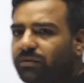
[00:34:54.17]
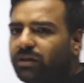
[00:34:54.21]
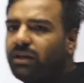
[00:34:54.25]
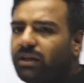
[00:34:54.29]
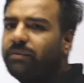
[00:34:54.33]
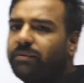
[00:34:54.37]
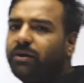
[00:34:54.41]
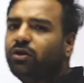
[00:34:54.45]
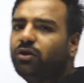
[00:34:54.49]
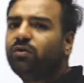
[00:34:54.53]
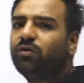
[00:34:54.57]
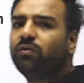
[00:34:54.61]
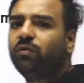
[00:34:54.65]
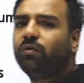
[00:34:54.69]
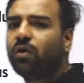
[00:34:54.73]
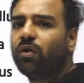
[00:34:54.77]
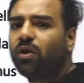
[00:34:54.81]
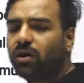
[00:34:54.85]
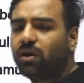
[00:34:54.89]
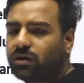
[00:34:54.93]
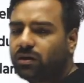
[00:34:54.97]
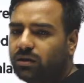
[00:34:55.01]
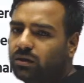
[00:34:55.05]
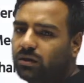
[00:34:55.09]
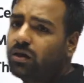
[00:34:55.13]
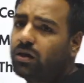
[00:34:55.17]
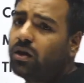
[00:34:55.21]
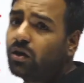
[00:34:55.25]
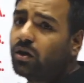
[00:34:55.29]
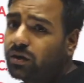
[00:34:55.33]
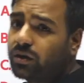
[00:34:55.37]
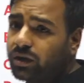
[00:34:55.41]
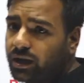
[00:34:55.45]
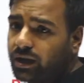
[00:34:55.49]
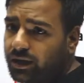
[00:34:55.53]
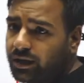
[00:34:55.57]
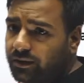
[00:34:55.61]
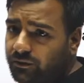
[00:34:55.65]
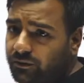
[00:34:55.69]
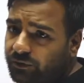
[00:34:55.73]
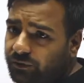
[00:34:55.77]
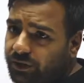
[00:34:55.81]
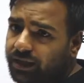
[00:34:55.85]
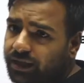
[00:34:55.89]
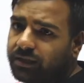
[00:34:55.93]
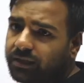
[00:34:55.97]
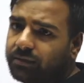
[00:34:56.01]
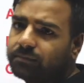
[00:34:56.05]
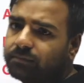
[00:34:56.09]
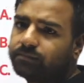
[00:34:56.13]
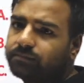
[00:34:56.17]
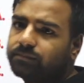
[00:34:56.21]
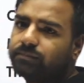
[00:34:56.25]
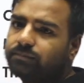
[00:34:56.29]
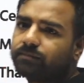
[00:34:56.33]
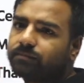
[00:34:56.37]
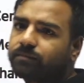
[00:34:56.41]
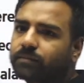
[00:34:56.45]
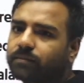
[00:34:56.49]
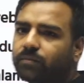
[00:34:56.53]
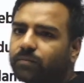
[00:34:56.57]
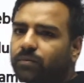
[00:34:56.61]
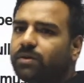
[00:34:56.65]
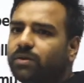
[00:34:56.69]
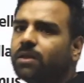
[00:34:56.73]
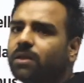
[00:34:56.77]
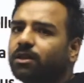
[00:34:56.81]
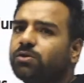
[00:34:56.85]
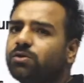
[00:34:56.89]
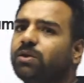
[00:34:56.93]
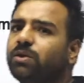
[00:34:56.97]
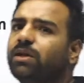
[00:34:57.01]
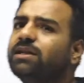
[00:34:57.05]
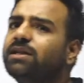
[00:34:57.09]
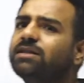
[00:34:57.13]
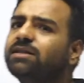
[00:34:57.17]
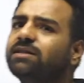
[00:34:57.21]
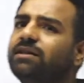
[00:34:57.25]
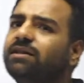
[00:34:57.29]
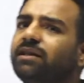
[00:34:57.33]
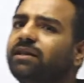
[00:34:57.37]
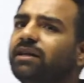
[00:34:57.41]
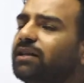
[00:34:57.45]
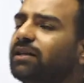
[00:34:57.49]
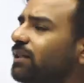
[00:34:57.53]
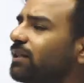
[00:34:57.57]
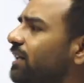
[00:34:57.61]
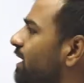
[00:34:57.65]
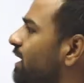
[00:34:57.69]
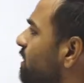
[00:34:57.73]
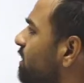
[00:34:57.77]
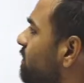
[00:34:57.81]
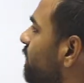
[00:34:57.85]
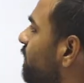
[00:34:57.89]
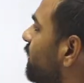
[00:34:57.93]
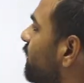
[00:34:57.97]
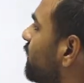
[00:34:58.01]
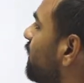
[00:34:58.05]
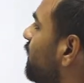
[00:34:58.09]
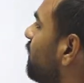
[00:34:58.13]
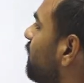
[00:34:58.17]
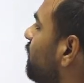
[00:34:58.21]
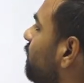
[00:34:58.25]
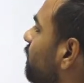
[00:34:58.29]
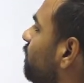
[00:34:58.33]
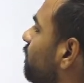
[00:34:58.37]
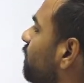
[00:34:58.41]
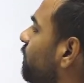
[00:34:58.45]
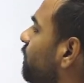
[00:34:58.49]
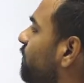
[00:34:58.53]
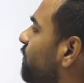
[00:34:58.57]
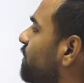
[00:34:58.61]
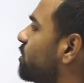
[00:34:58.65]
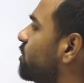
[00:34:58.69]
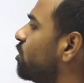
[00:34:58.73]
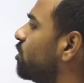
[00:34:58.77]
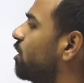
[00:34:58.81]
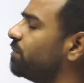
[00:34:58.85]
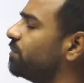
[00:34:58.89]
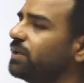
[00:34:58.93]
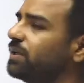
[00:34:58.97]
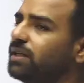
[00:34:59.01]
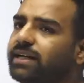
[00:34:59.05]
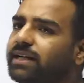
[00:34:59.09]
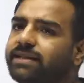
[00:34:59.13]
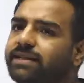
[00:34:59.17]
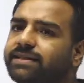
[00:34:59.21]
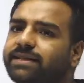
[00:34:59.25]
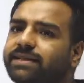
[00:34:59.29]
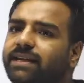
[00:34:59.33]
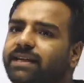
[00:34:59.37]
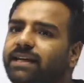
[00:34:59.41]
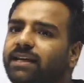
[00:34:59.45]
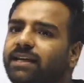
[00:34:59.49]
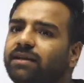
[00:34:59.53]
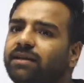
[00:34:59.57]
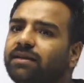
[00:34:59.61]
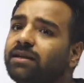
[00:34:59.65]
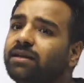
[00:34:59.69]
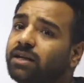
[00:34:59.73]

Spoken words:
able to walk or run. Fine. So yes, Nikita is with the first option, that is A.